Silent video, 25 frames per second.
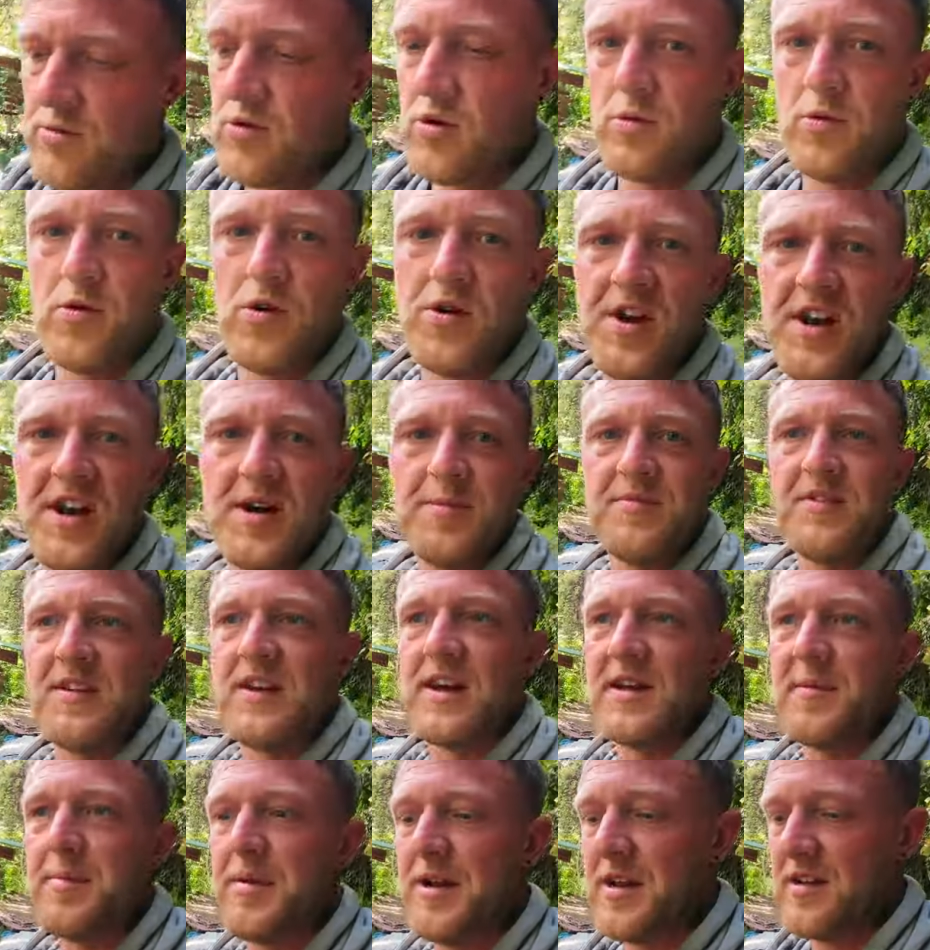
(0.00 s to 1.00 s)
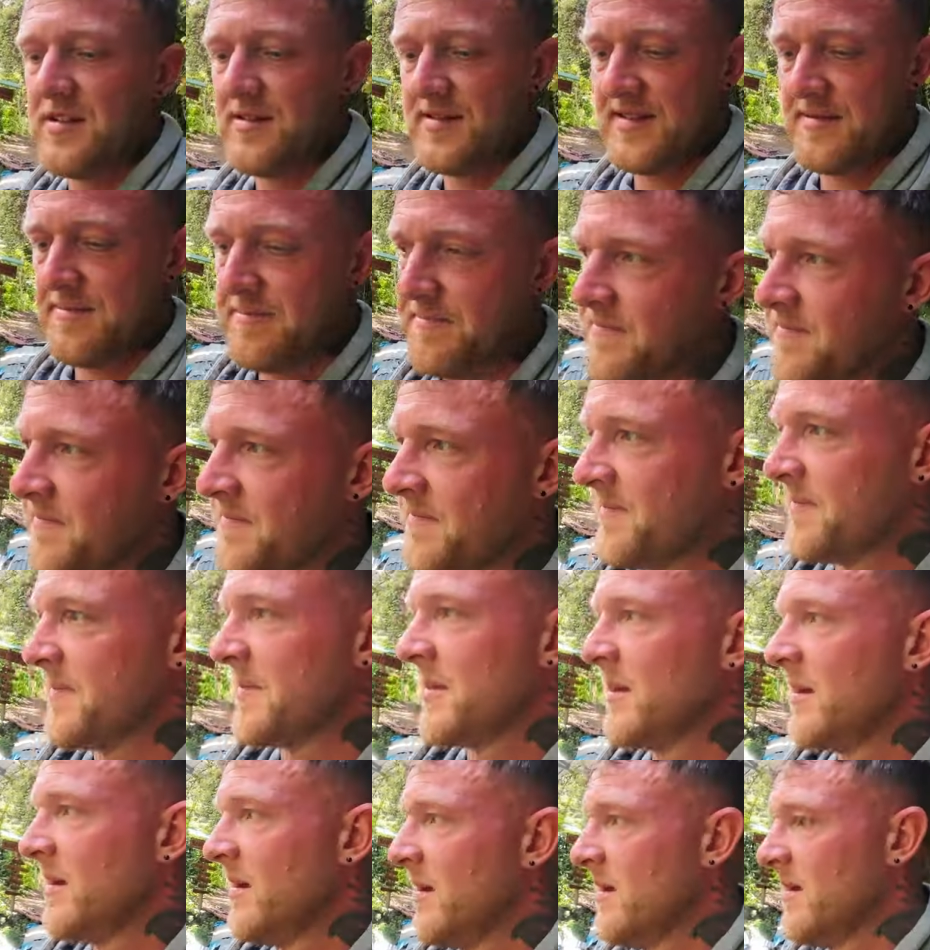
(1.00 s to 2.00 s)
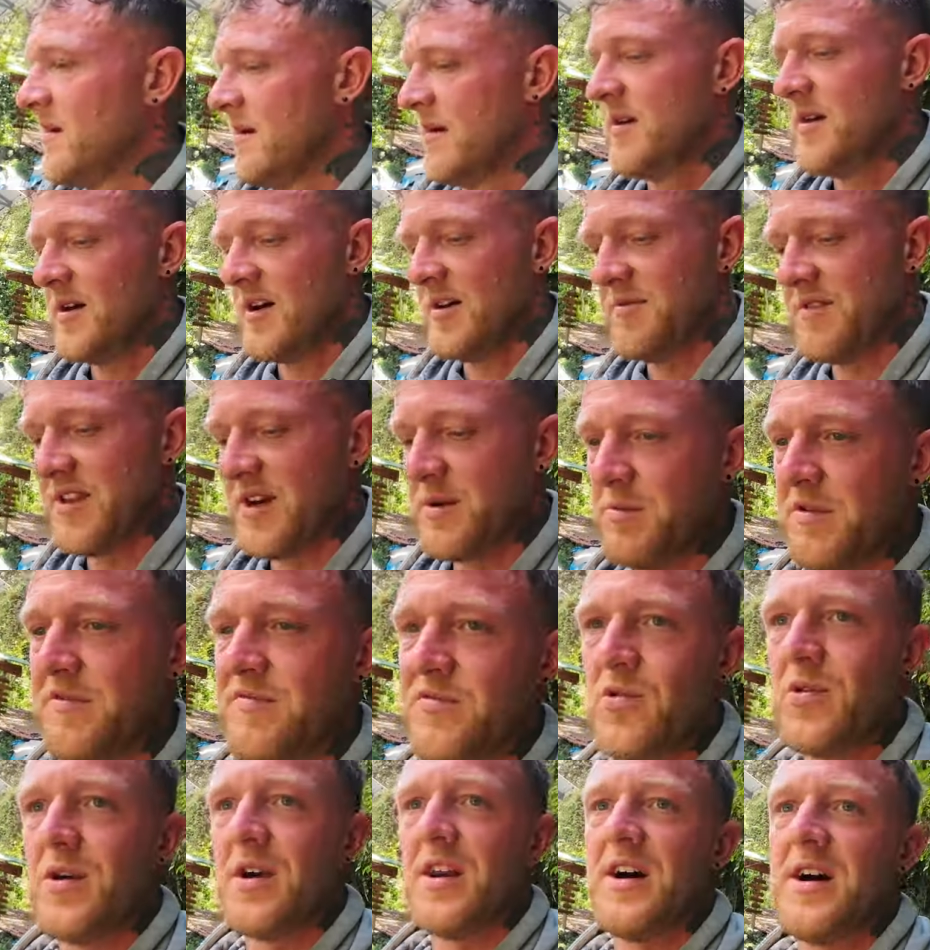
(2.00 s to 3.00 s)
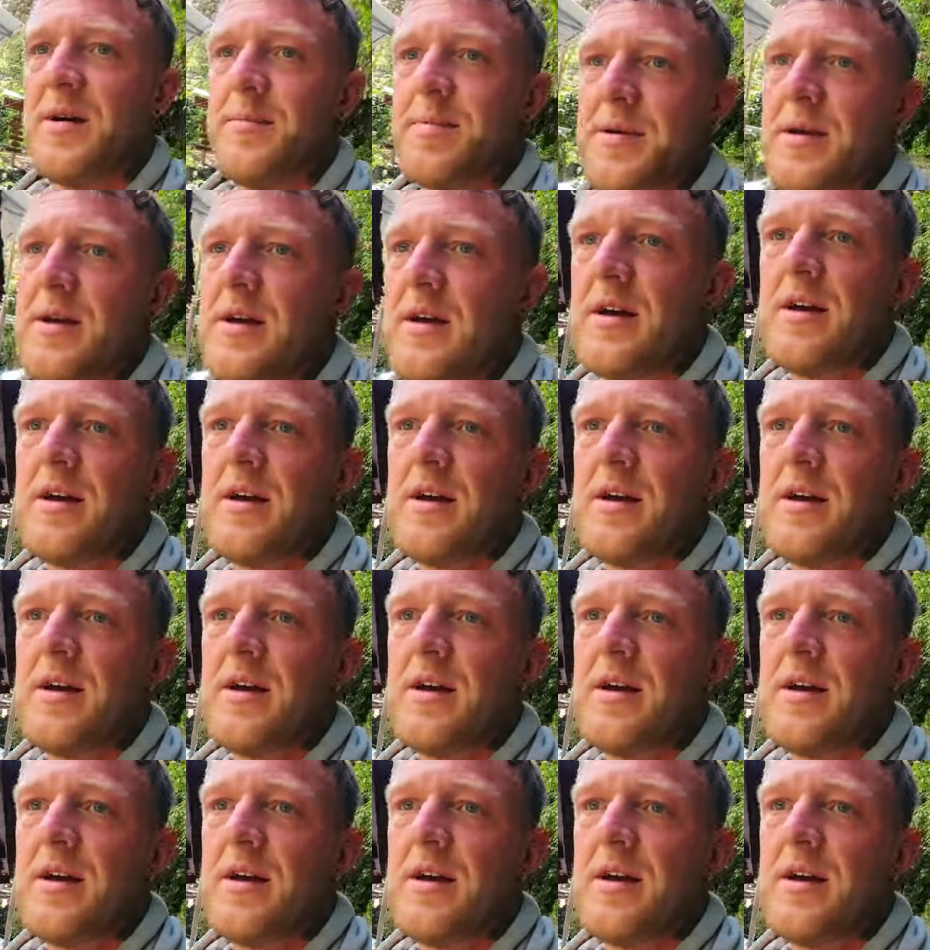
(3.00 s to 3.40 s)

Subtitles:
more walking up today, please. I'm done with walking up,